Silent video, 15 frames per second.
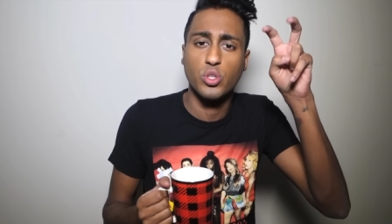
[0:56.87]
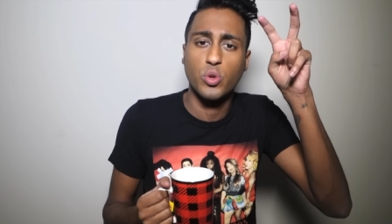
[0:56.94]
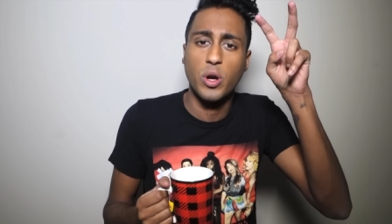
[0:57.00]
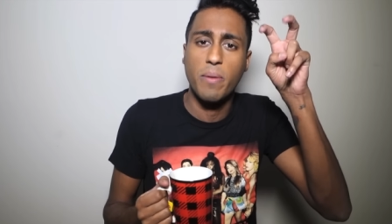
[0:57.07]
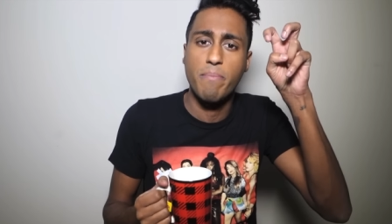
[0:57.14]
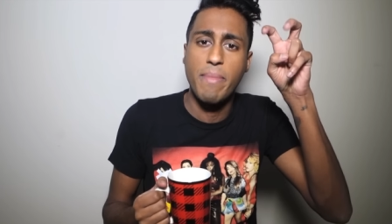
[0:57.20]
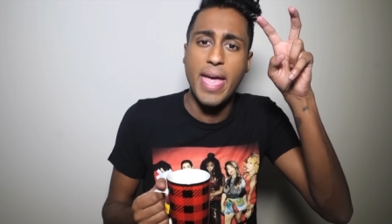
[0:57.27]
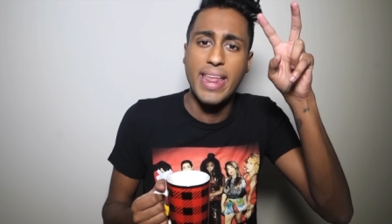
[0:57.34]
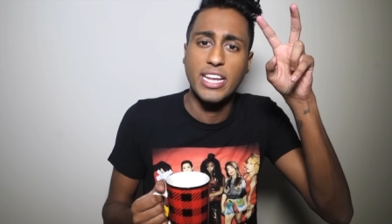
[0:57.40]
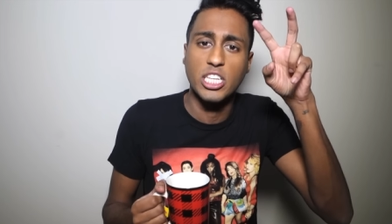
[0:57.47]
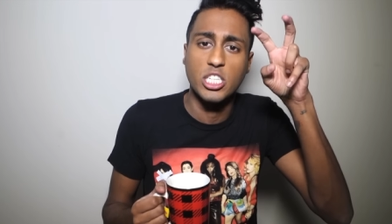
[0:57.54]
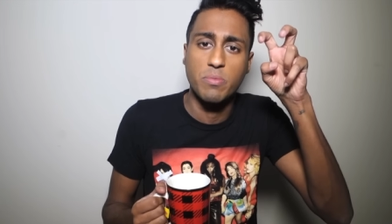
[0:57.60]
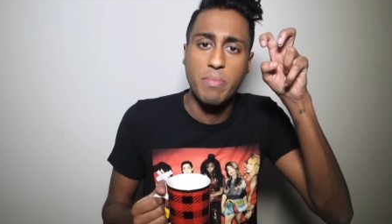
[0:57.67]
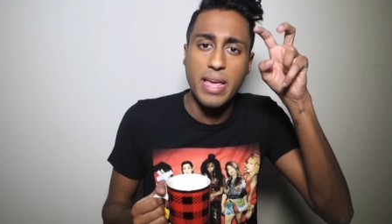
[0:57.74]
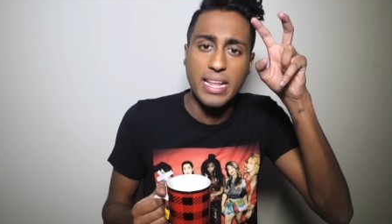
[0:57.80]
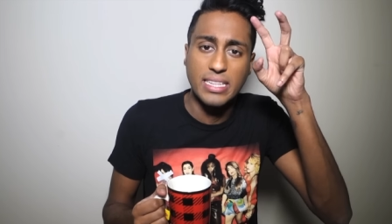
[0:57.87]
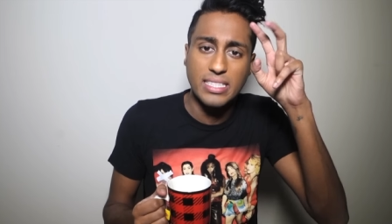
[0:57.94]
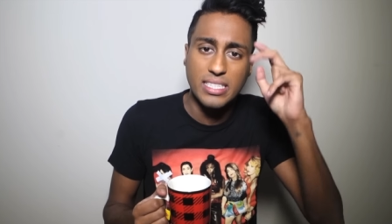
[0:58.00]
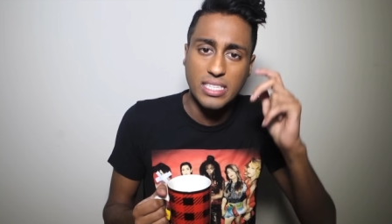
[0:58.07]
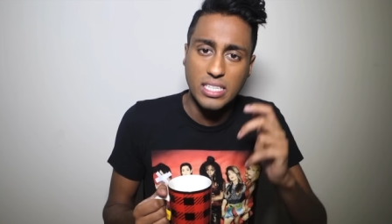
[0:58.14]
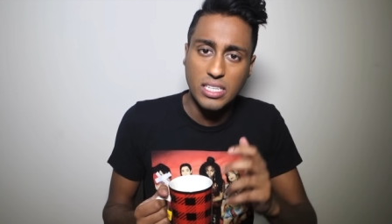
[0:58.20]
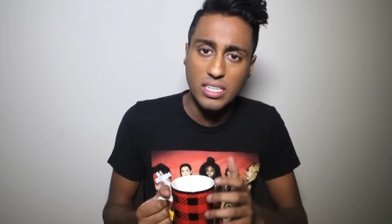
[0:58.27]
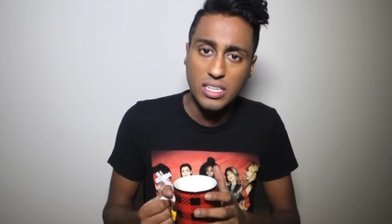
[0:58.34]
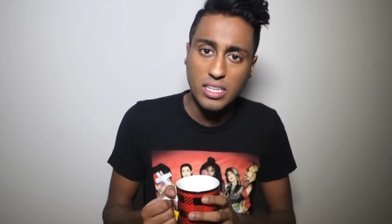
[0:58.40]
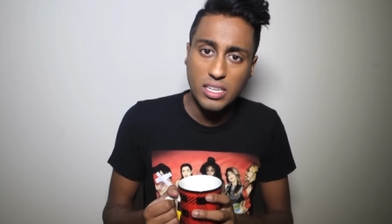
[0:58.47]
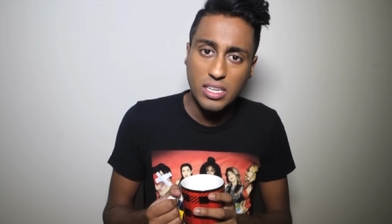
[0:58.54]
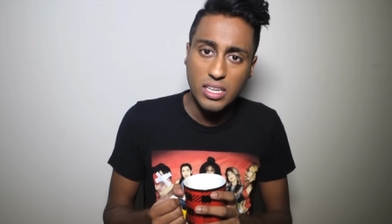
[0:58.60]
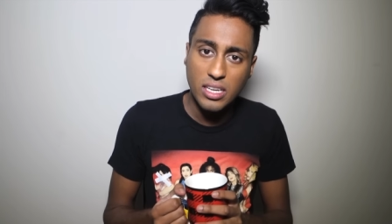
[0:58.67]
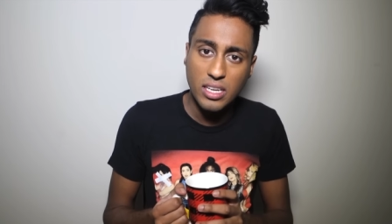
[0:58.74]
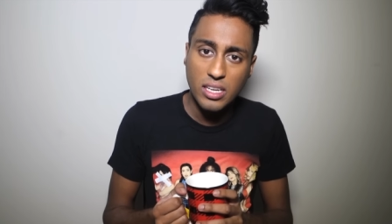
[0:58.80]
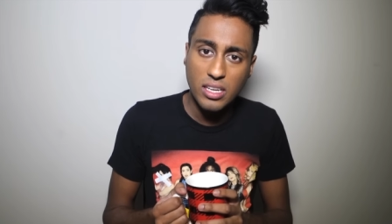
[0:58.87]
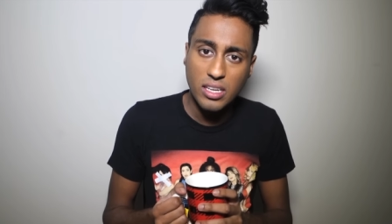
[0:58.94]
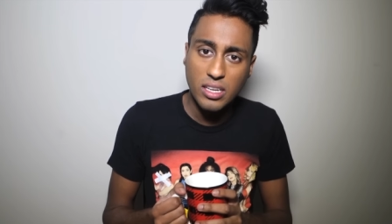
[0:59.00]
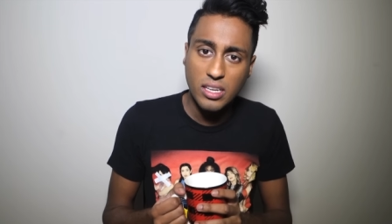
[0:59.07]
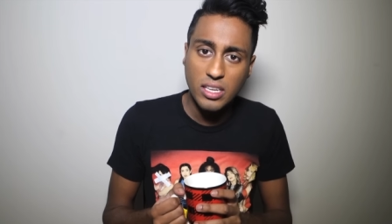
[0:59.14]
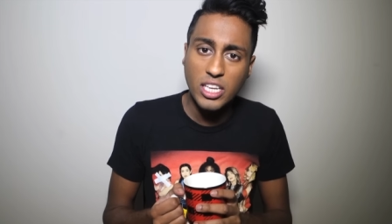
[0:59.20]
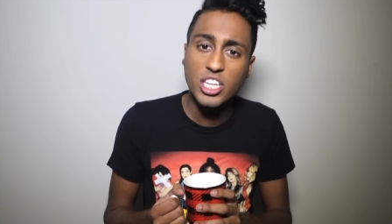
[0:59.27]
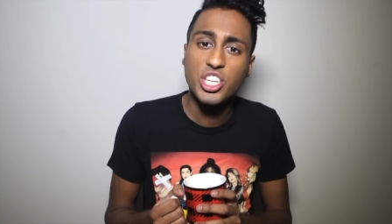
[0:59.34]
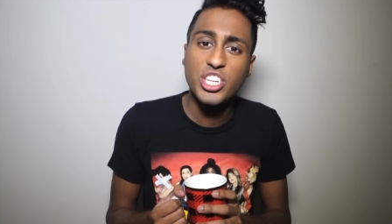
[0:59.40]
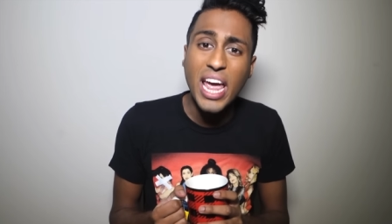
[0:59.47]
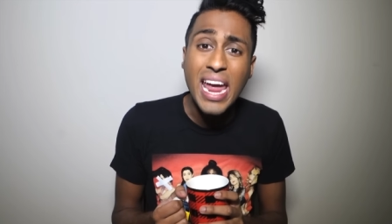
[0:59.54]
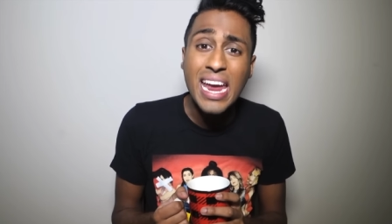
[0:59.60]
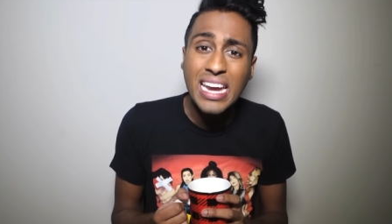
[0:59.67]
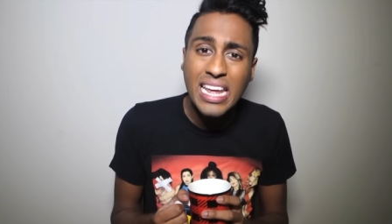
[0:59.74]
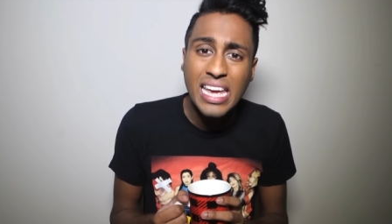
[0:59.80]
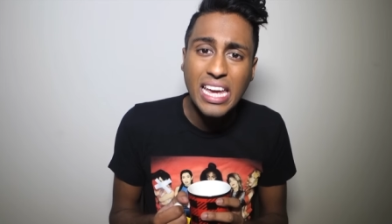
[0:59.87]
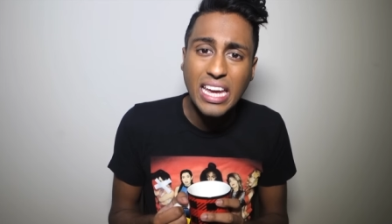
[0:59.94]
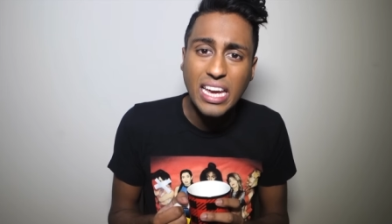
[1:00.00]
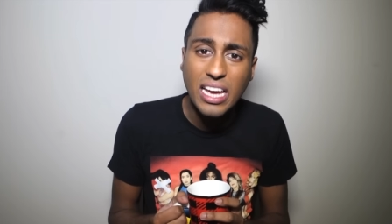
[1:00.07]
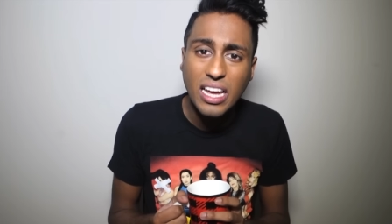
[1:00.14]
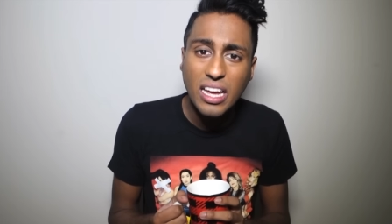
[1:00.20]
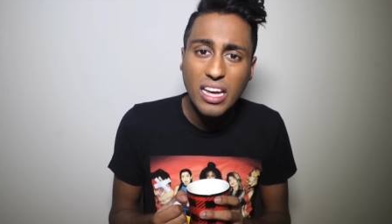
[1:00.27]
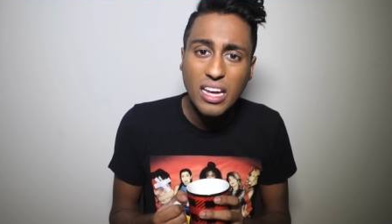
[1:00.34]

through her management. You're shady!